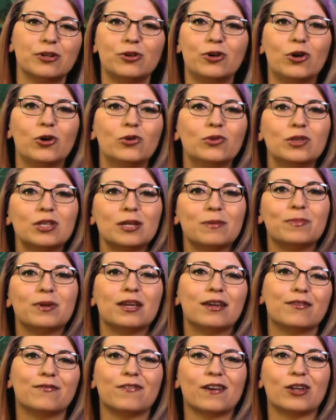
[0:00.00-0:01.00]
it'll only
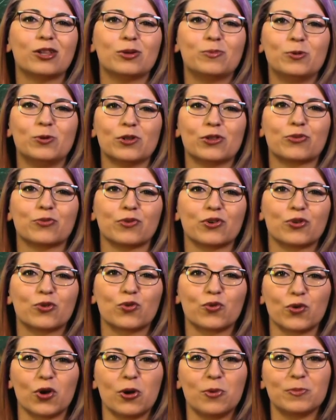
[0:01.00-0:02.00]
be available through
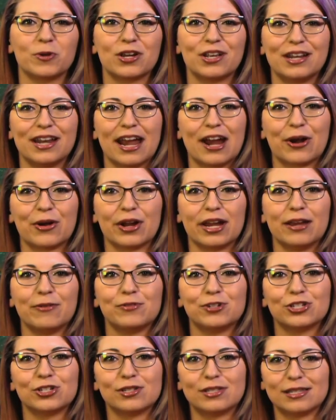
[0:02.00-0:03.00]
Chrome Canary,
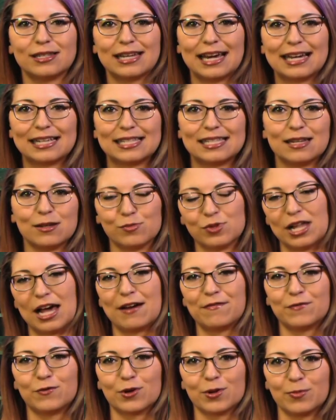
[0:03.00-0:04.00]
which is a testing
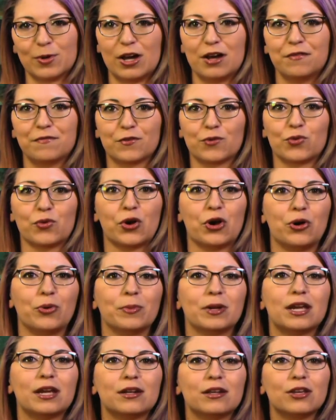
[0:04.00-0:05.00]
platform of
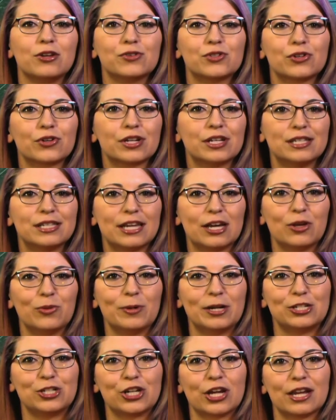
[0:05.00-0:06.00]
Chrome, and a user can tell
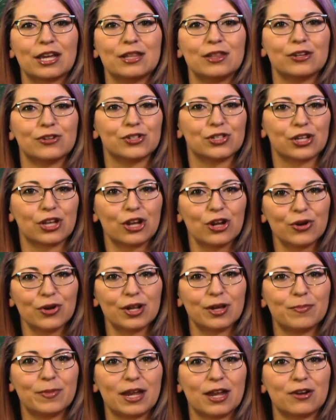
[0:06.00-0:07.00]
by checking their
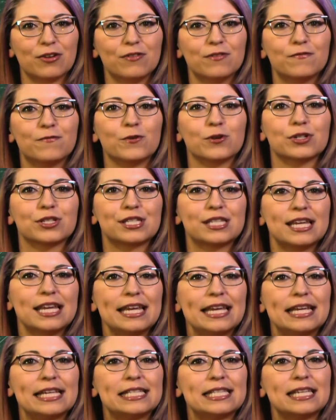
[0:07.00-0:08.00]
security panel for
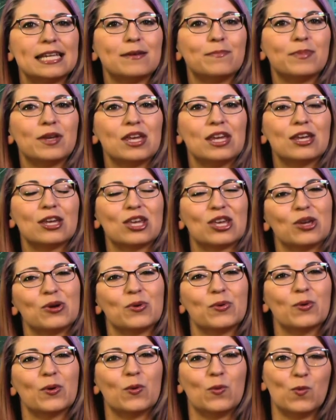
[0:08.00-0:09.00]

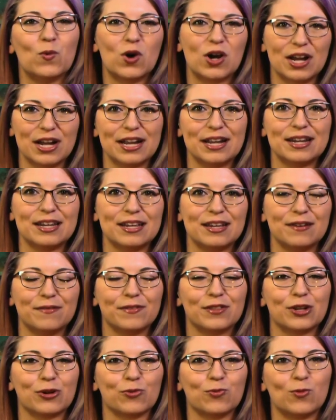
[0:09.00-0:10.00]
CECPQ1
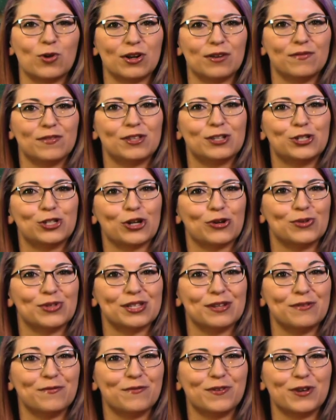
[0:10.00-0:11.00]
if they're one of the
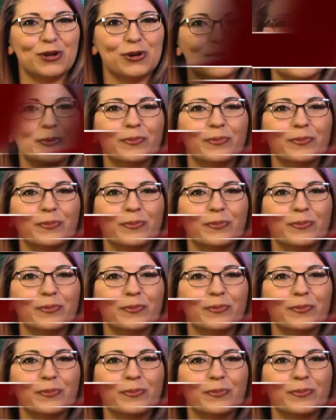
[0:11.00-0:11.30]
chosen few.